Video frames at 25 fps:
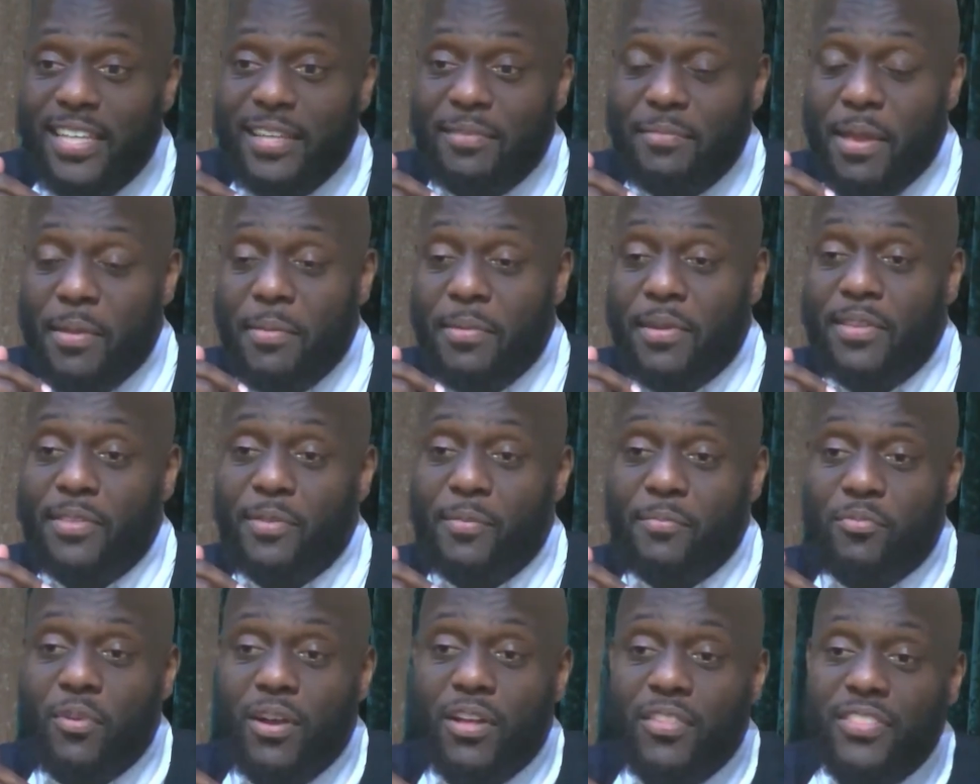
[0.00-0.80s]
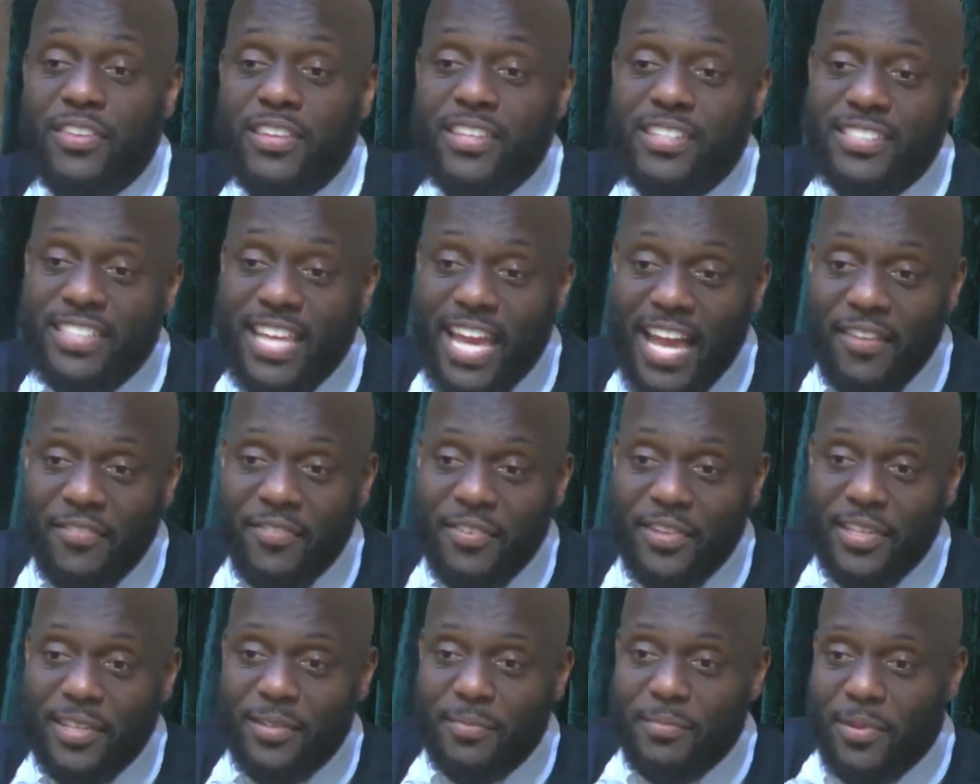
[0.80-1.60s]
And maybe the brother is
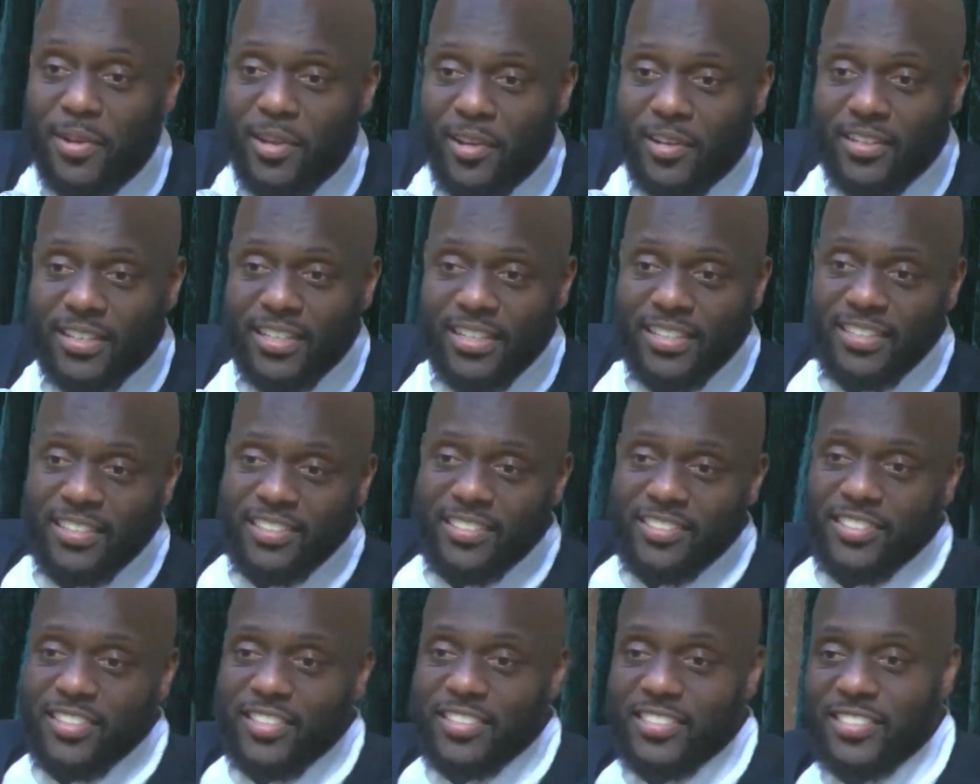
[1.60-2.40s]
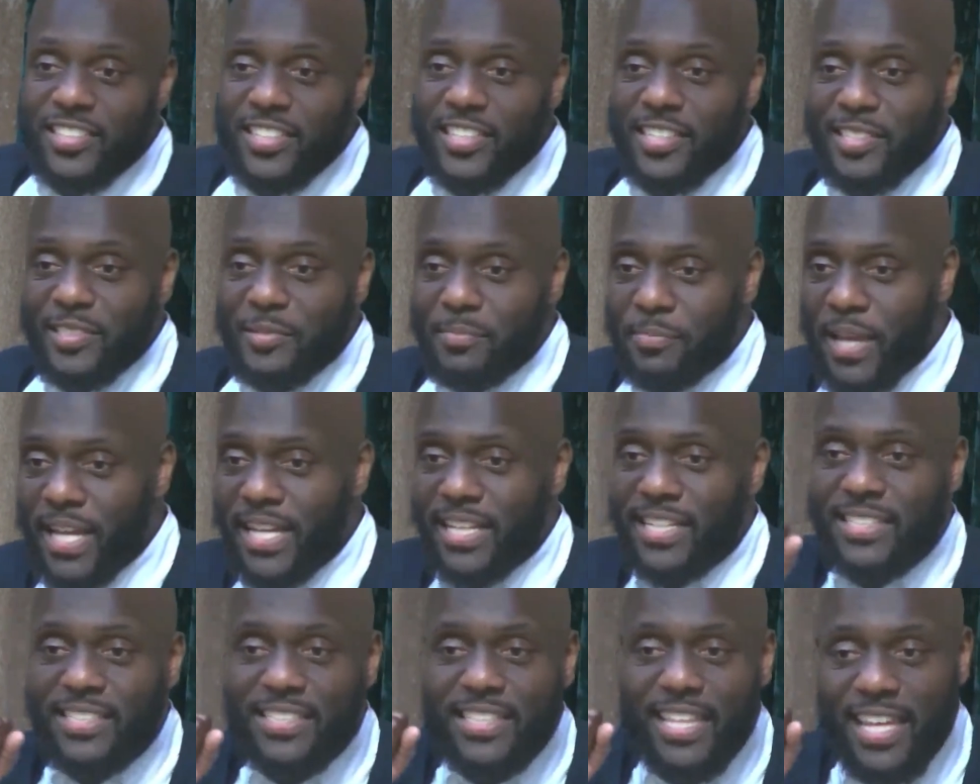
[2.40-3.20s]
African American, the sister is
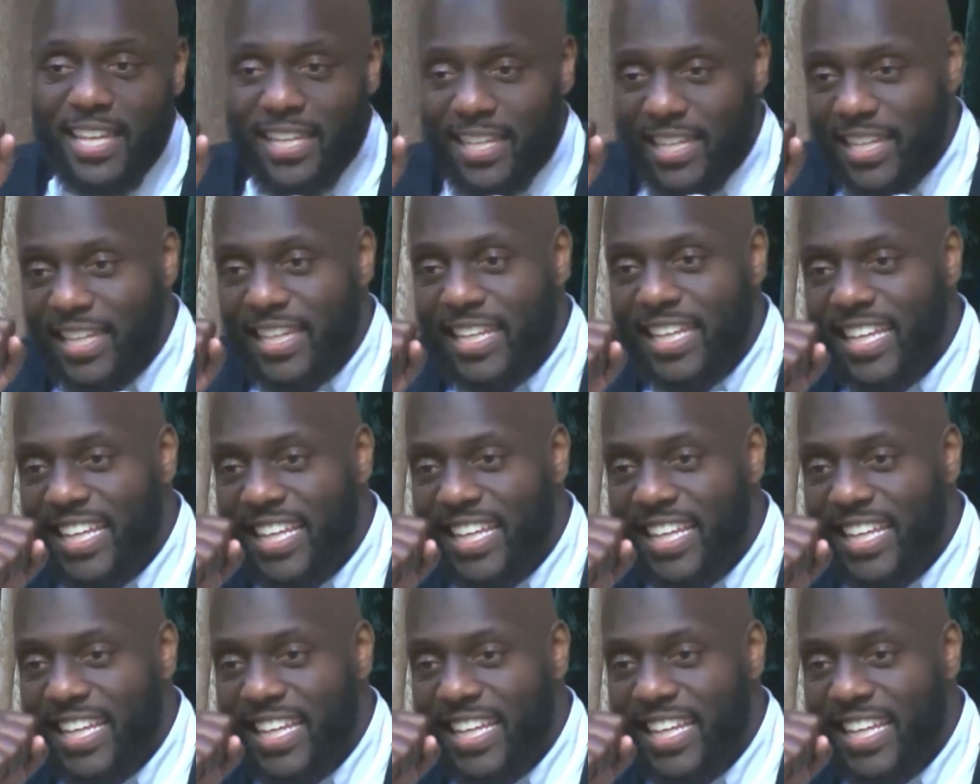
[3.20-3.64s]
Pakistani.